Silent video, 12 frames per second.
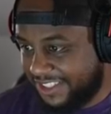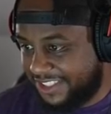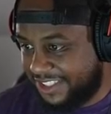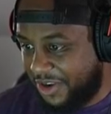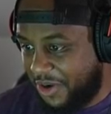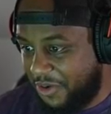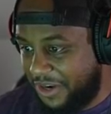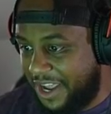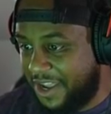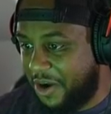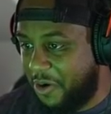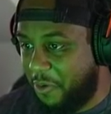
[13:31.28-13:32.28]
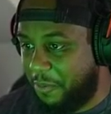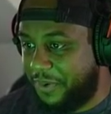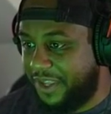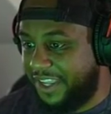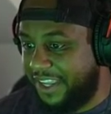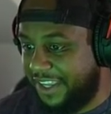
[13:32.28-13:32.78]
is so like OP.
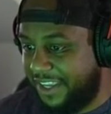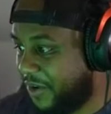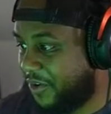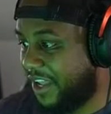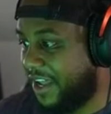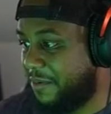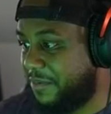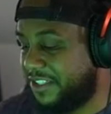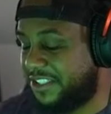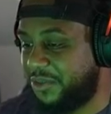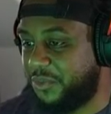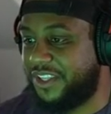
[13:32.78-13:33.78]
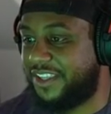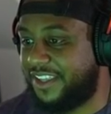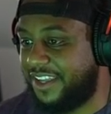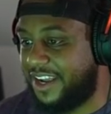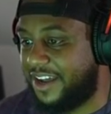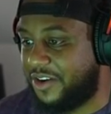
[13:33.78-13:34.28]
Okay, how much do we
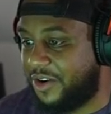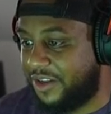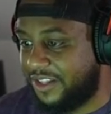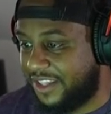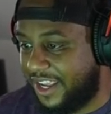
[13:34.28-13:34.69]
get out of all of